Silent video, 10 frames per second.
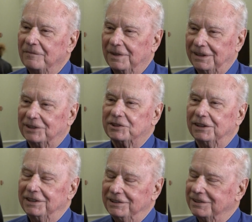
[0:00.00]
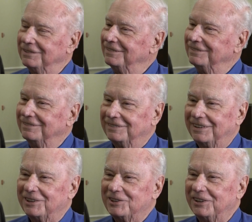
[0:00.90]
it? Yes, it is.
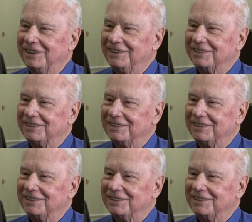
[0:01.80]
Yes, it is.